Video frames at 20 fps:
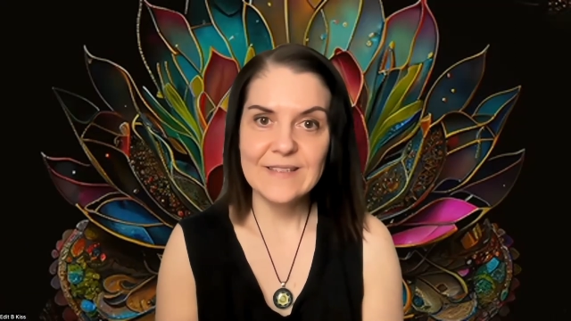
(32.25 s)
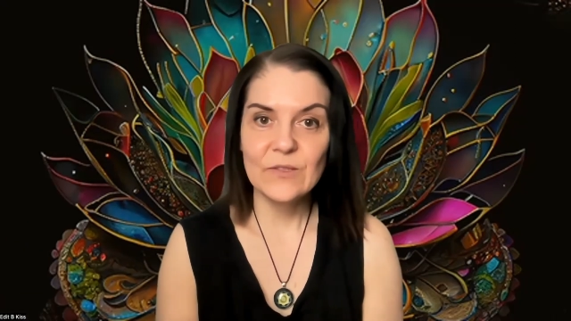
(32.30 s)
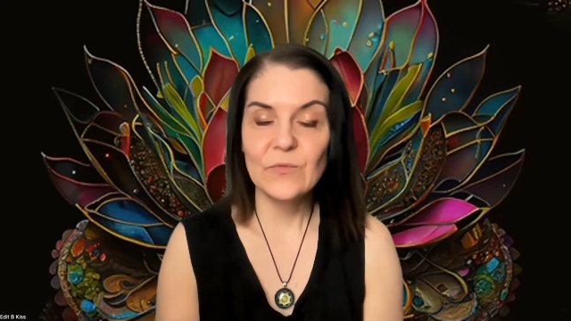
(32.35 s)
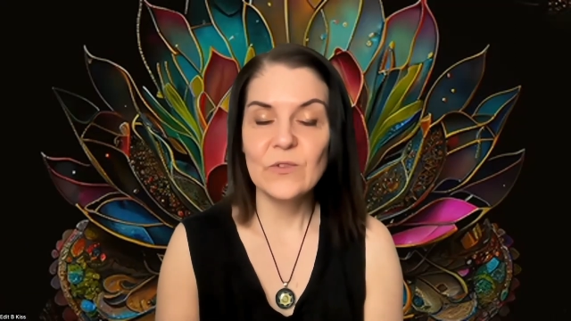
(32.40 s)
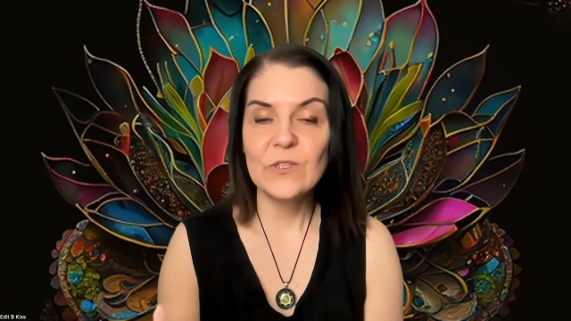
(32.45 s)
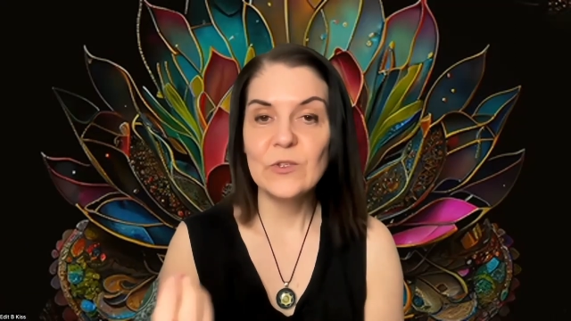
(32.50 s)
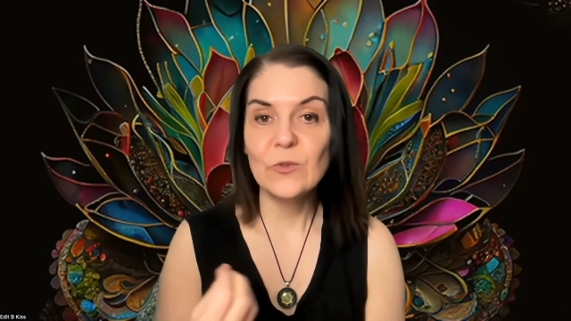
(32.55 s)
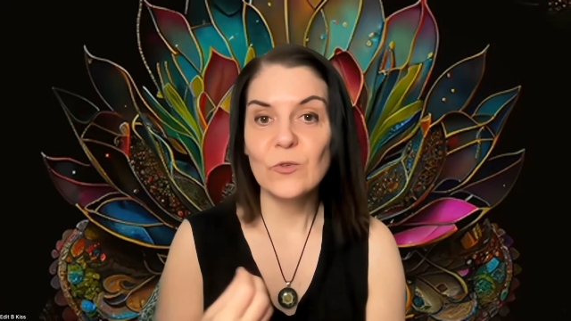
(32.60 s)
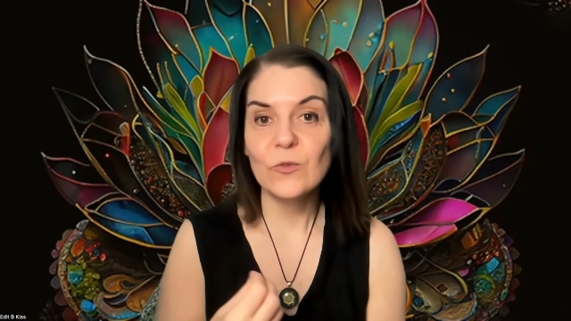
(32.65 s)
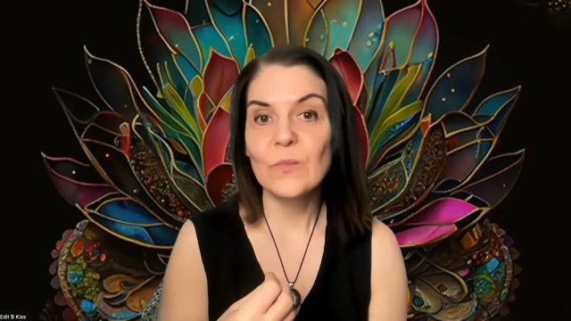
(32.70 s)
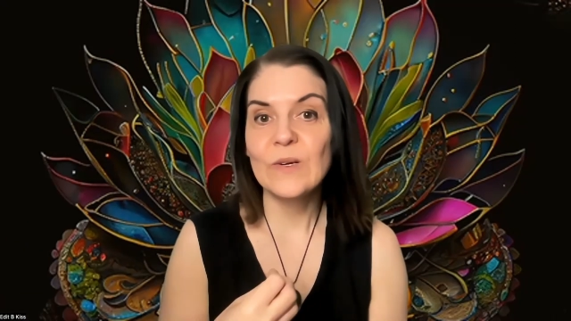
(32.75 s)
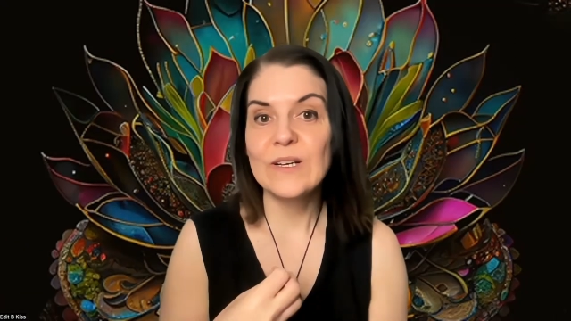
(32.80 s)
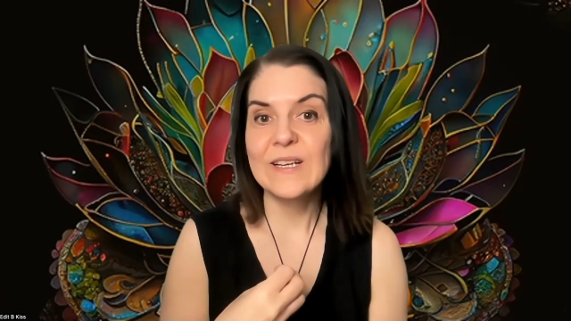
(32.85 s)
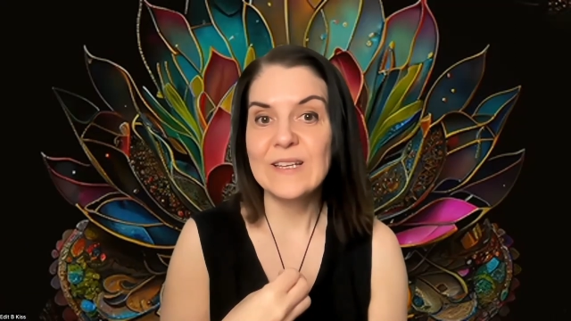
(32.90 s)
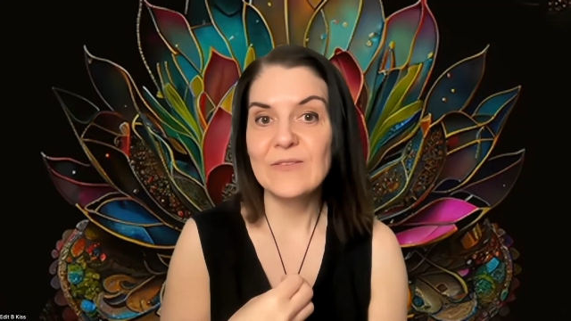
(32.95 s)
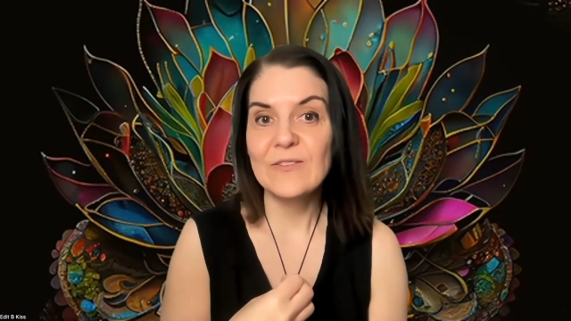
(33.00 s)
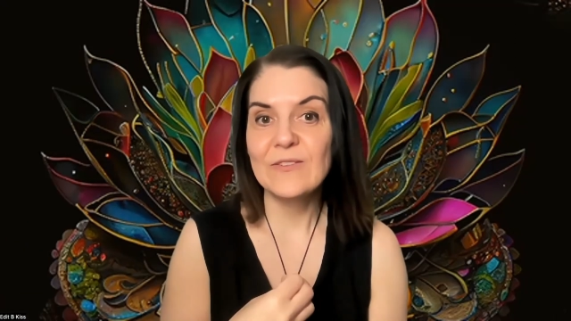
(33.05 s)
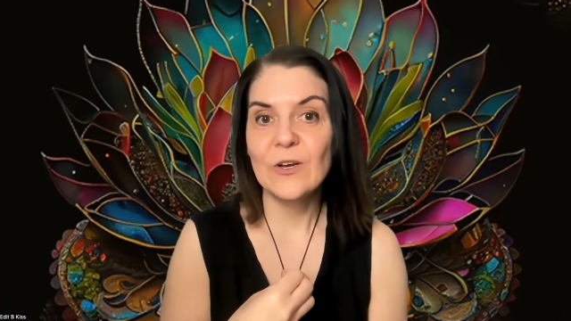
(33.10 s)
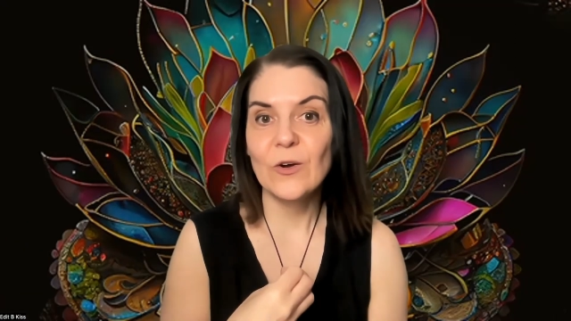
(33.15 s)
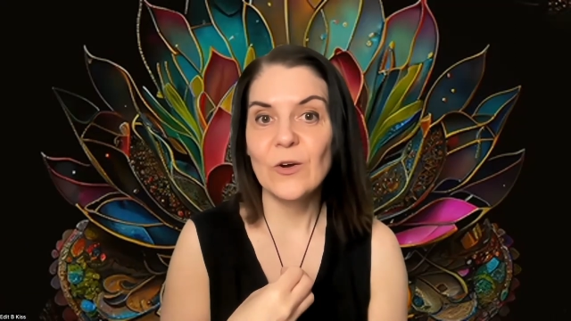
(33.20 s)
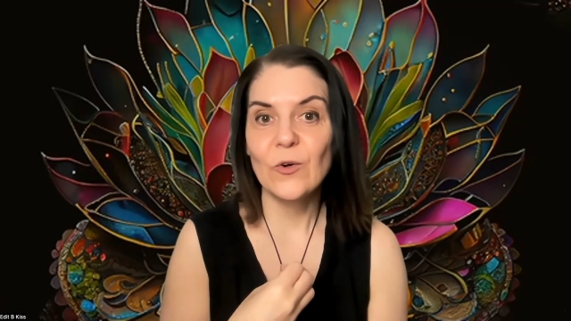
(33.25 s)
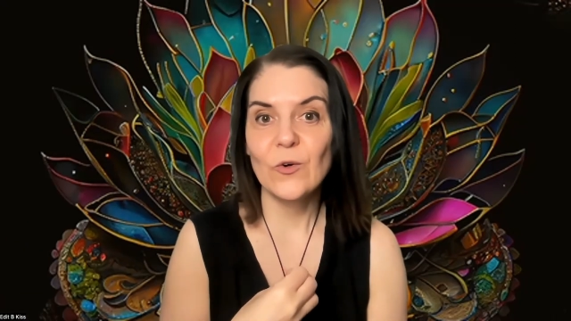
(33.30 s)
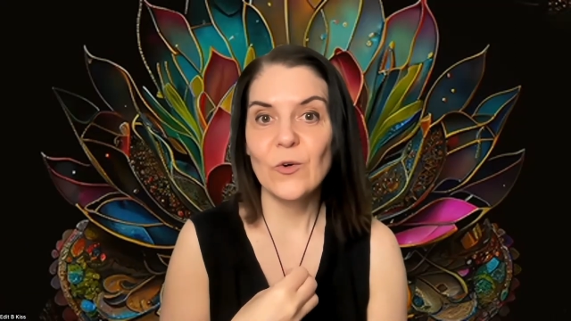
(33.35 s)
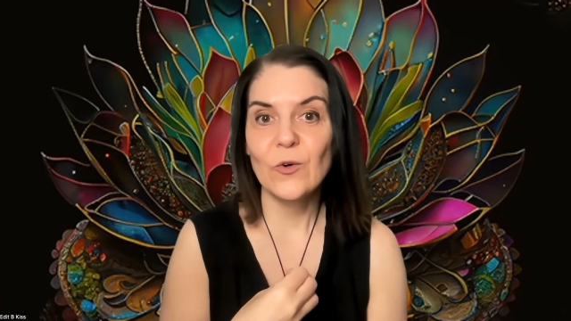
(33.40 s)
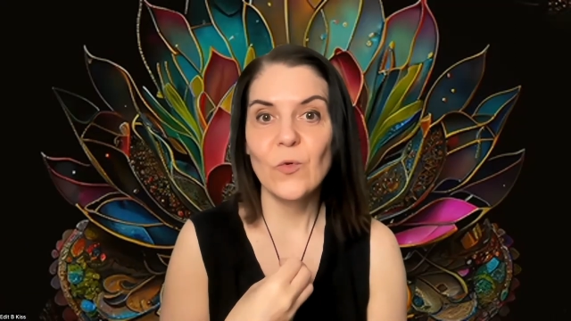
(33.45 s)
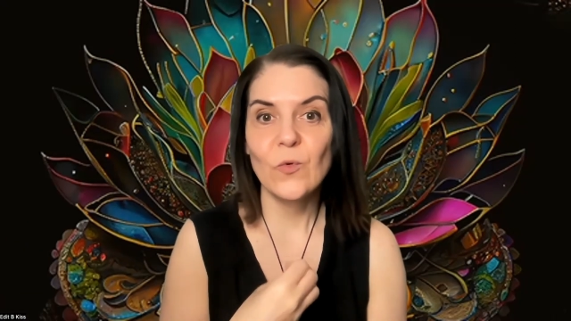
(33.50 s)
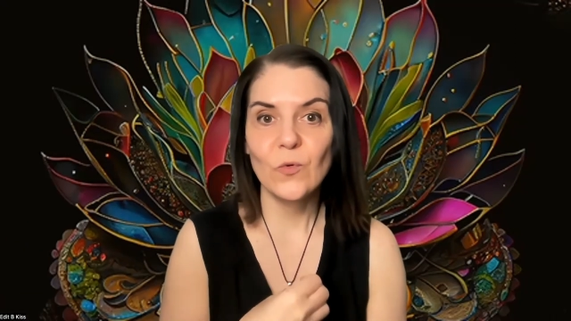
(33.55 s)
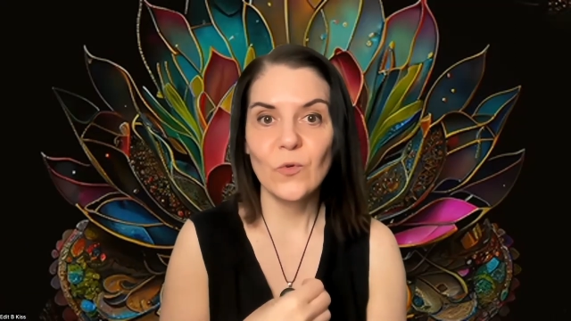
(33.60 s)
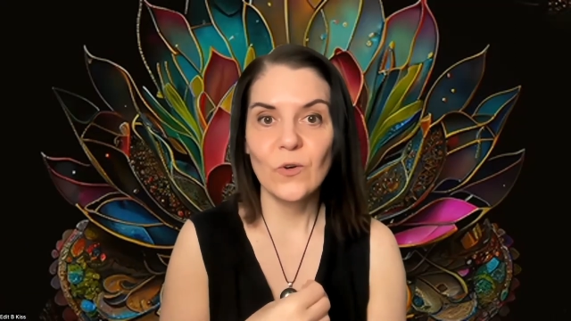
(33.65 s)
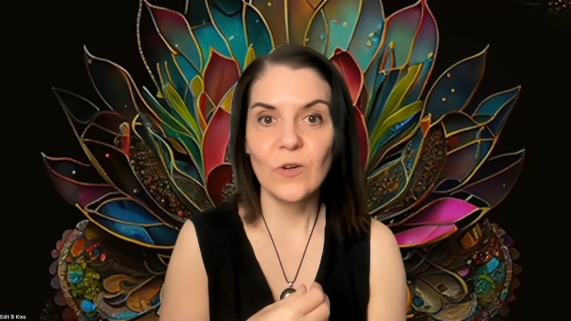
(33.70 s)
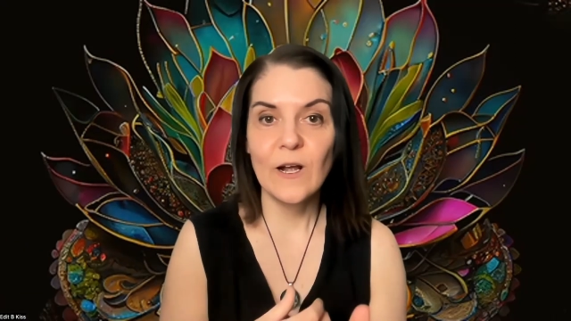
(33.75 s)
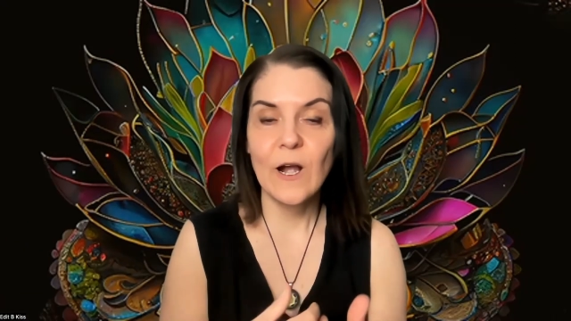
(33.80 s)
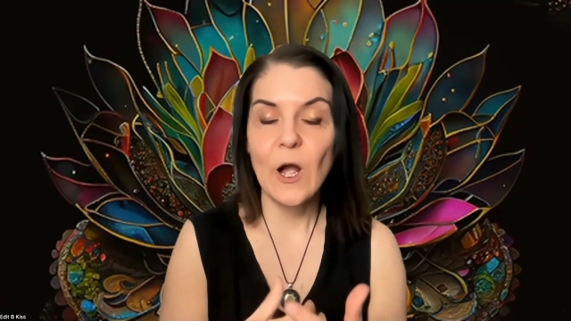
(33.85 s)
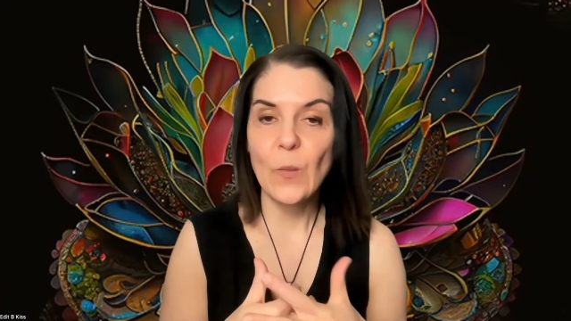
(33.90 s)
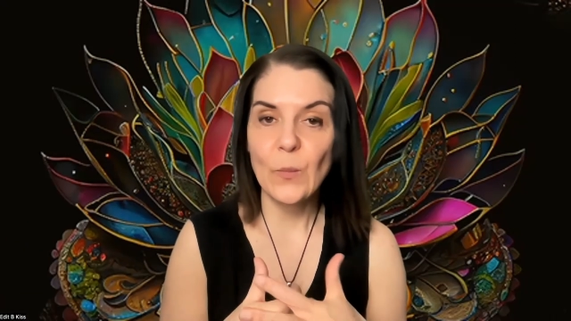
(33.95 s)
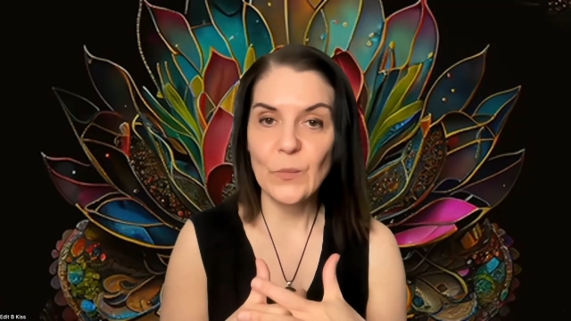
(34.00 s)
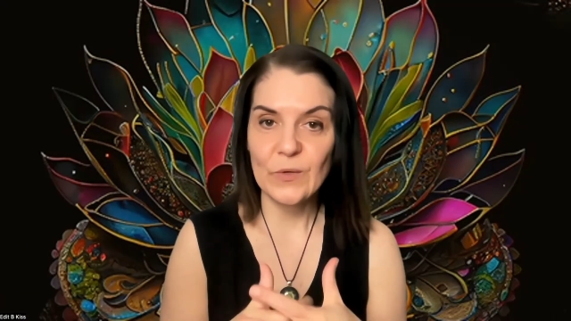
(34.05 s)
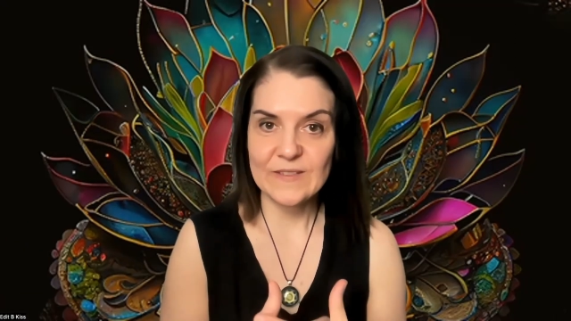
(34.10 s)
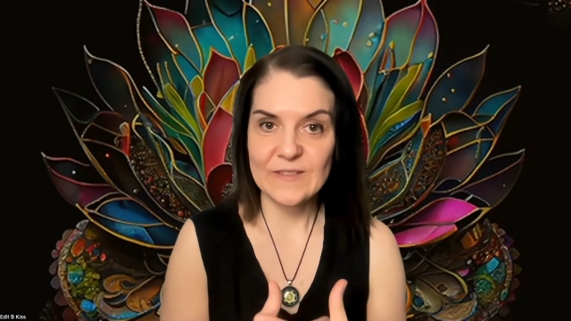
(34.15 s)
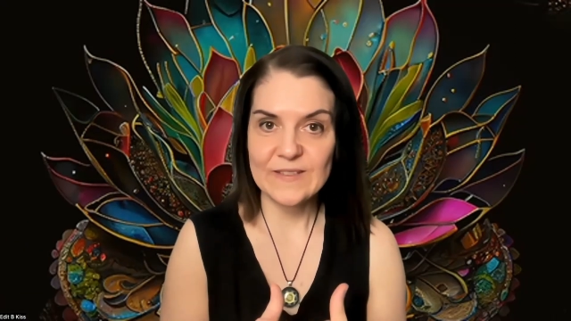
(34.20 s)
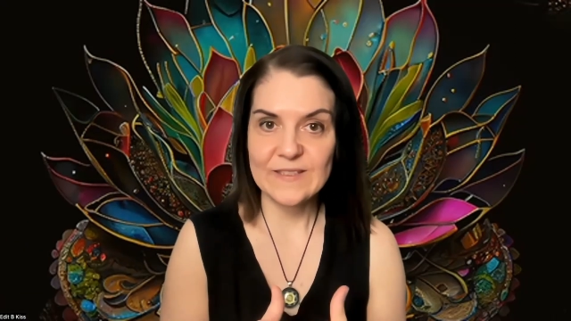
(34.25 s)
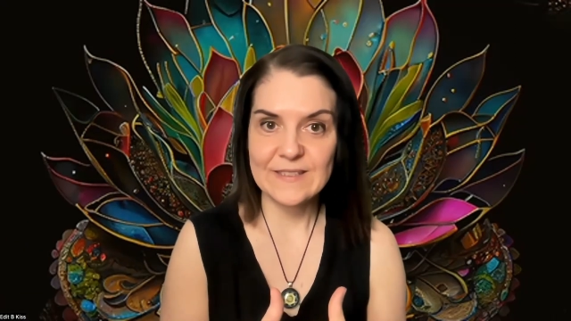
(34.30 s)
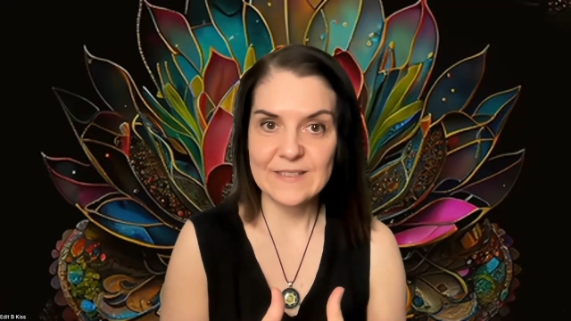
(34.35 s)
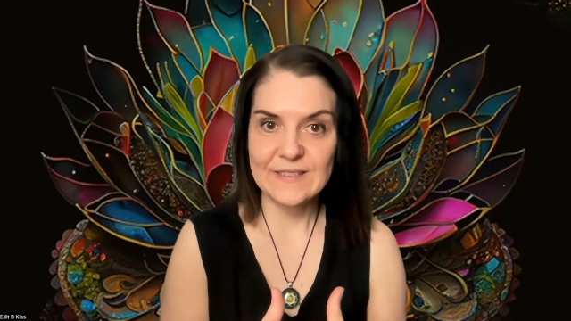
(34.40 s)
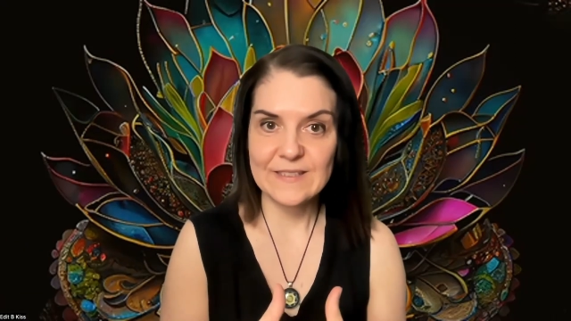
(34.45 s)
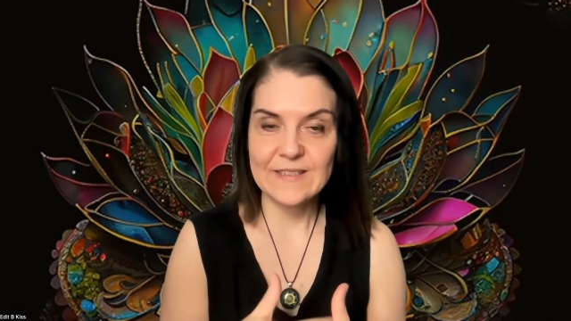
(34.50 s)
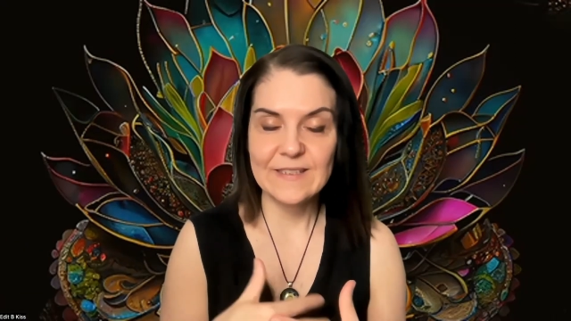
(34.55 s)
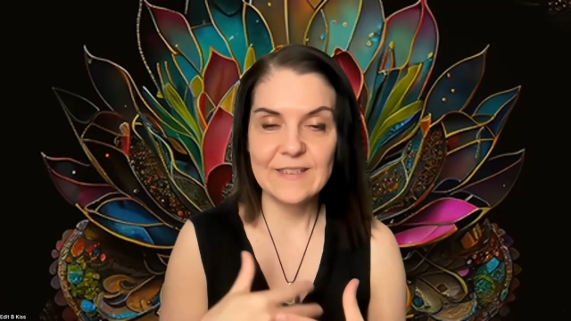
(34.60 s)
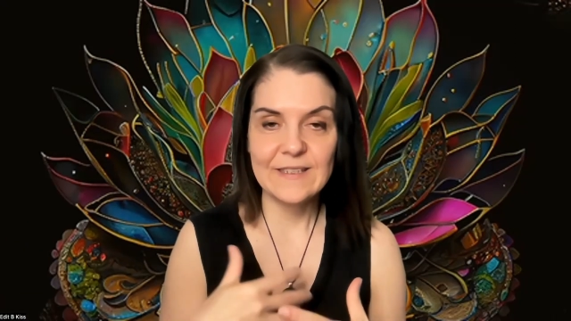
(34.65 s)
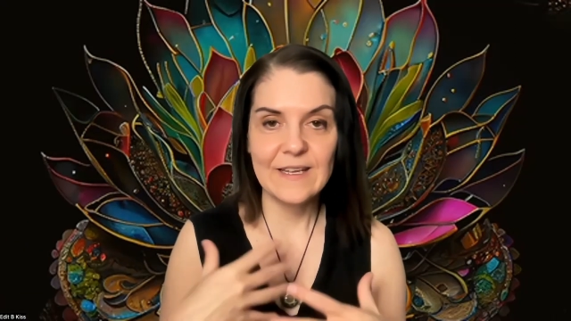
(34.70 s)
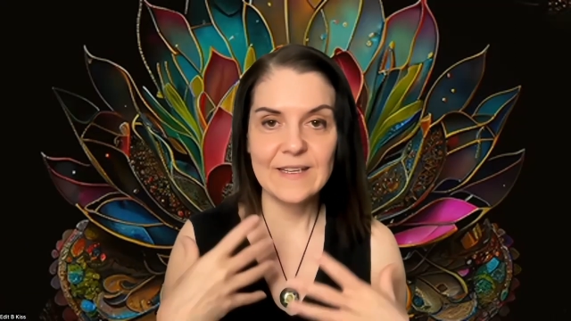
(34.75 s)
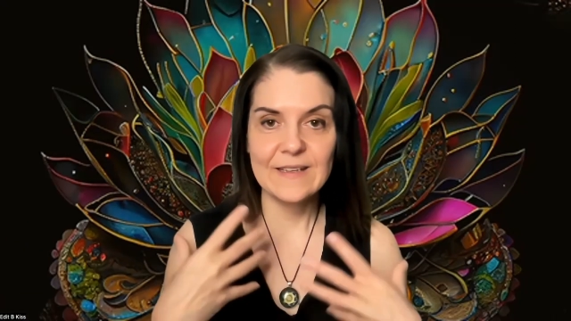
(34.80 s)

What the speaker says: and we don't believe in our own capacity